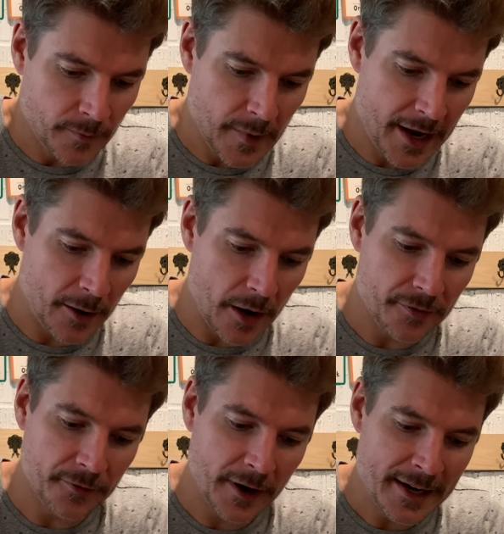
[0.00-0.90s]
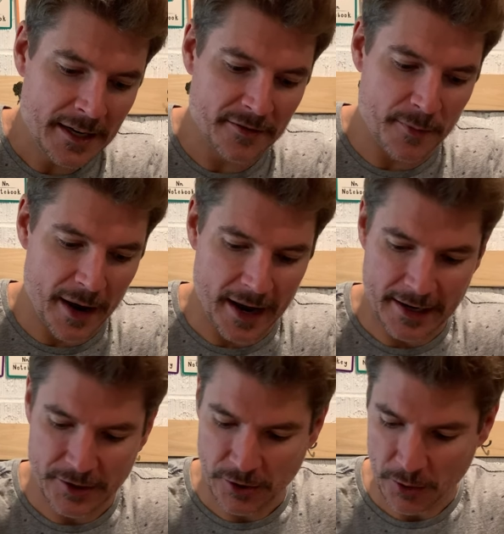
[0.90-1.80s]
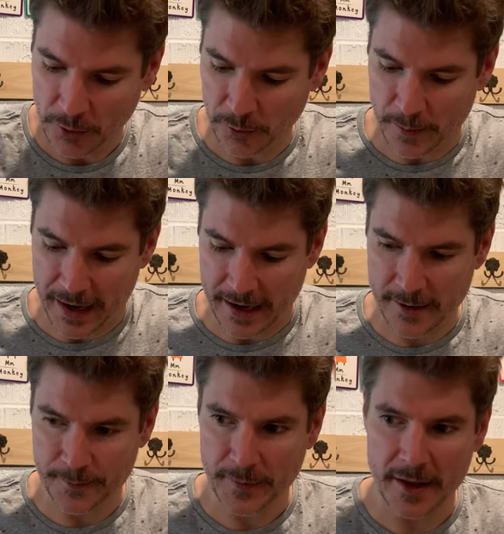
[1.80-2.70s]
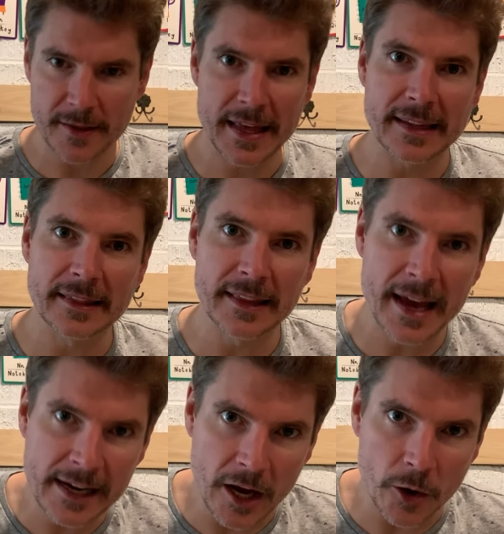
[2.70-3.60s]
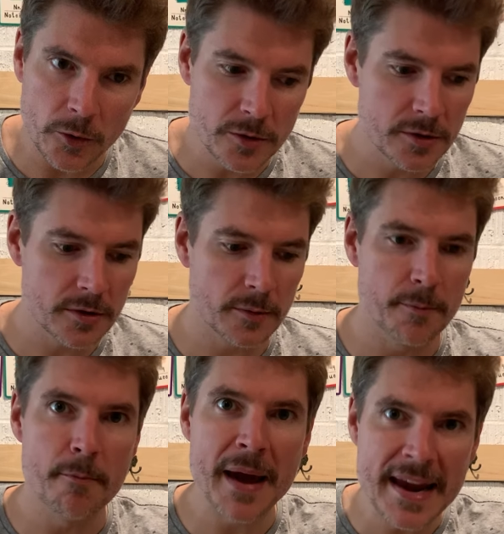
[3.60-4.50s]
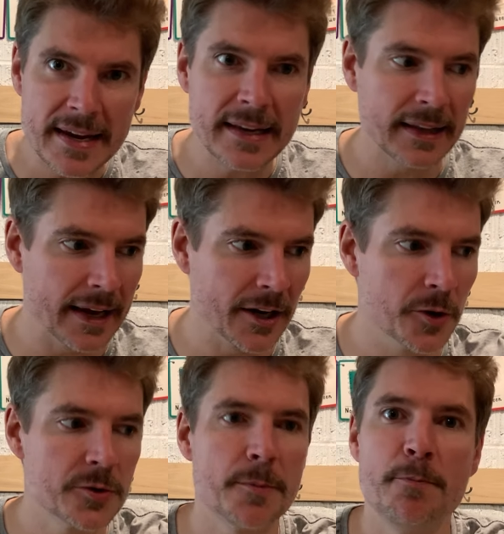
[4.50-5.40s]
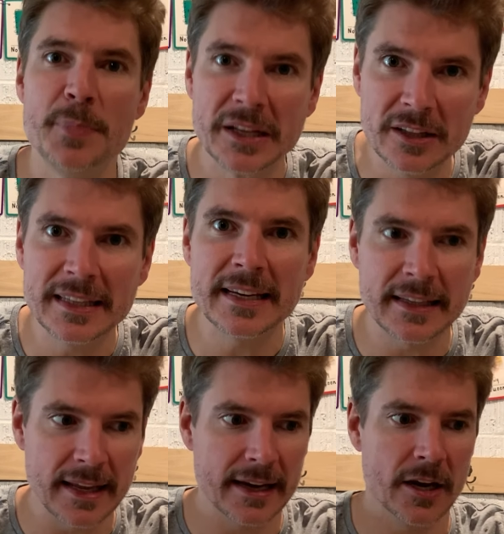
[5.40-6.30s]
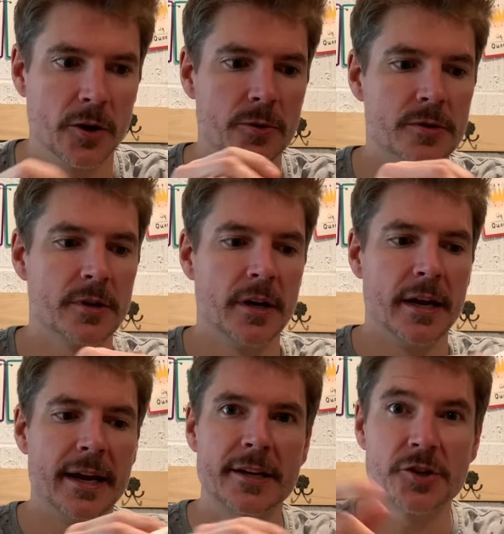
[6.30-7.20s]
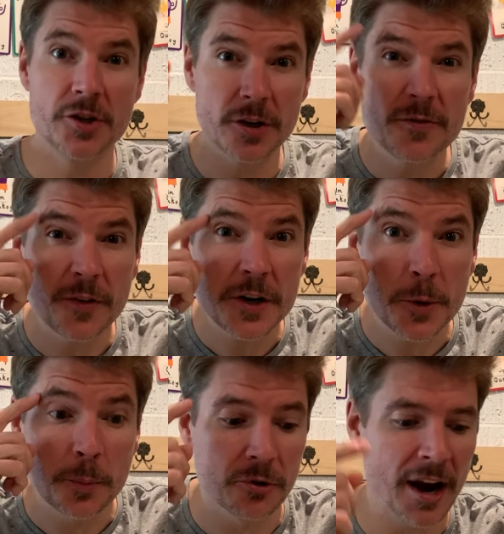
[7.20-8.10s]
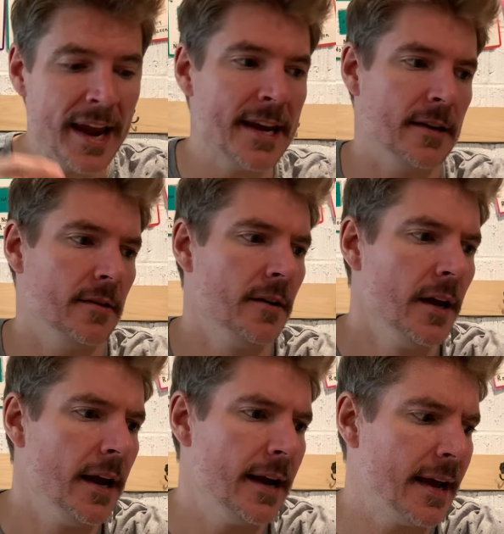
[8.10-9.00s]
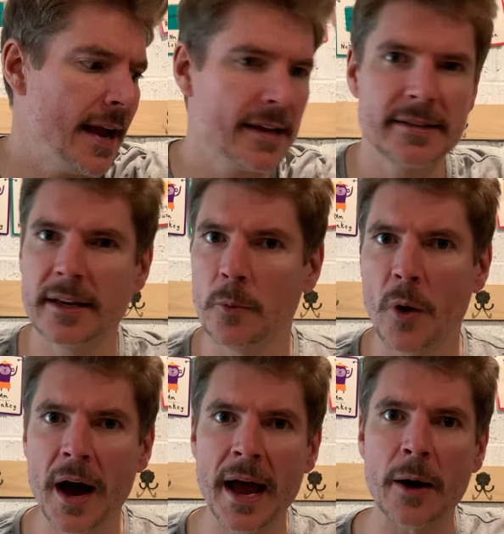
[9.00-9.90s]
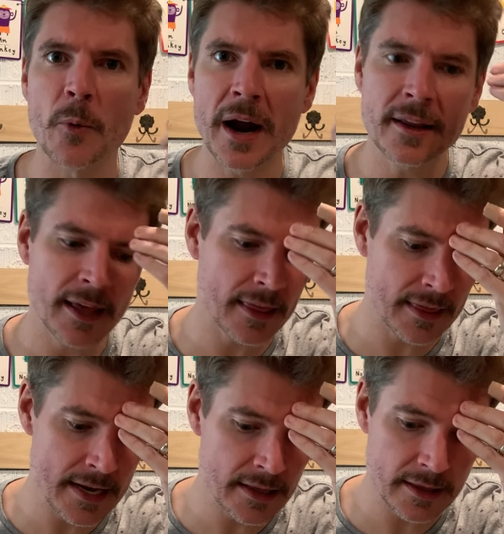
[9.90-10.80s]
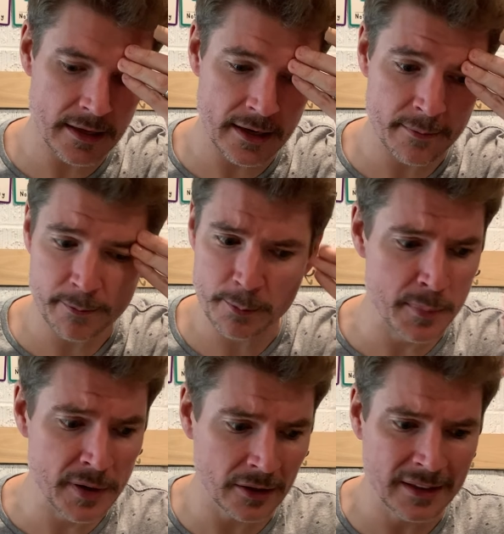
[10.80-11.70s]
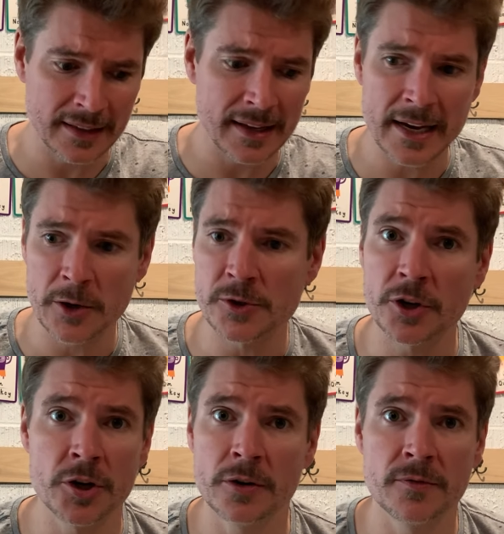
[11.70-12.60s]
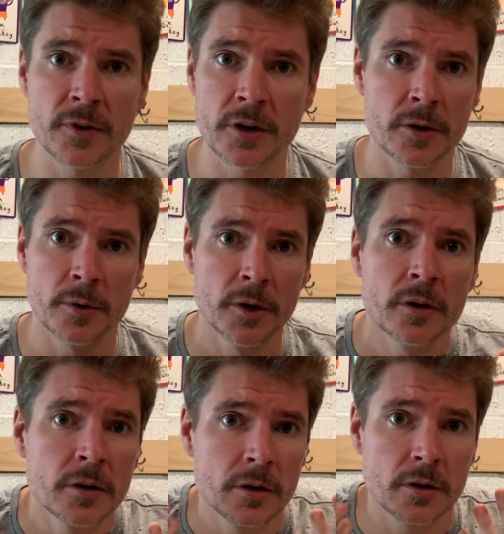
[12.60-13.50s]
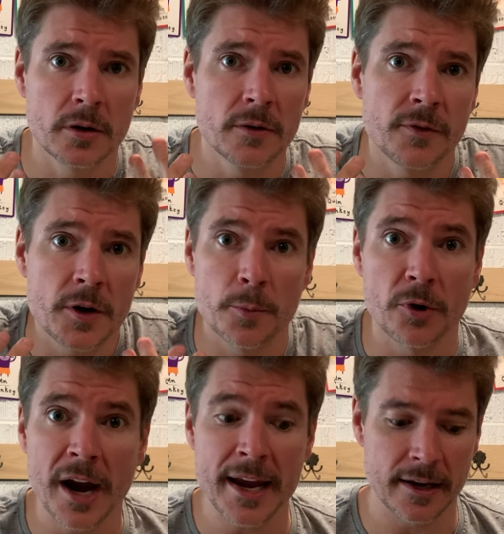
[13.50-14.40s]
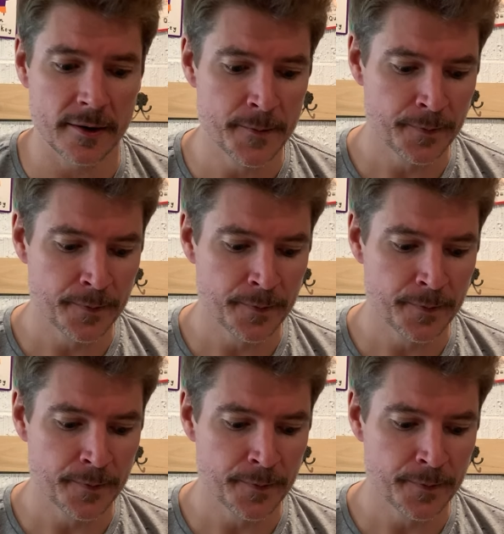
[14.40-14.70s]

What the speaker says: Now, a friend of mine told me that Legos, making Legos, building Legos, is good for your brain. And I asked them why. Why do they think building Legos are good for your brain?